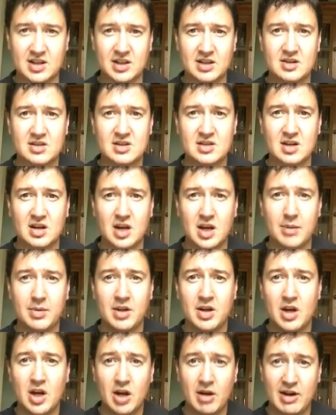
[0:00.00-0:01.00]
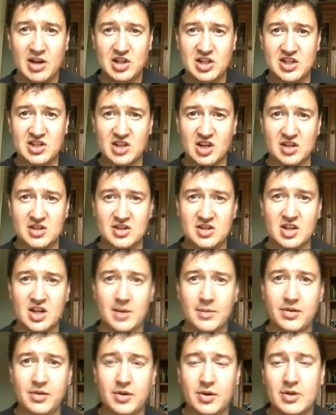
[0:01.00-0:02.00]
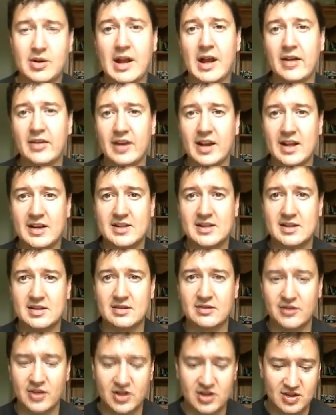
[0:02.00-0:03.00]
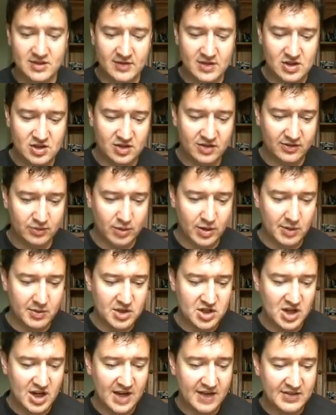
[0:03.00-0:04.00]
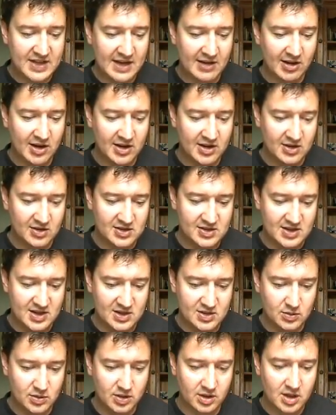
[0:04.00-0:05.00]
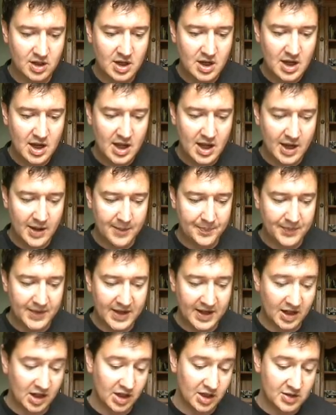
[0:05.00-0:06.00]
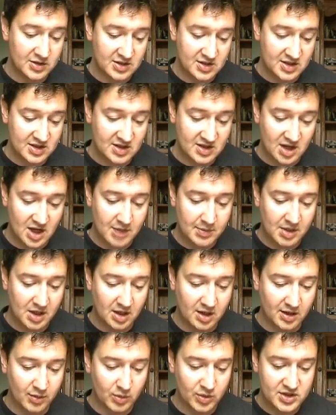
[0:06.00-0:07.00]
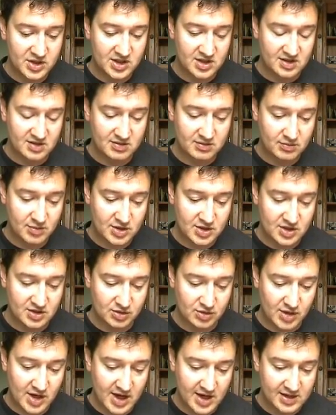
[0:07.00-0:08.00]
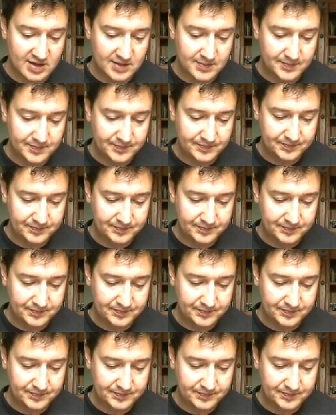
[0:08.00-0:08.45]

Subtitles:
like Skype are actually starting to come through now. The latest version of the software, which I have downloaded onto this one, includes the Skype client, which is great.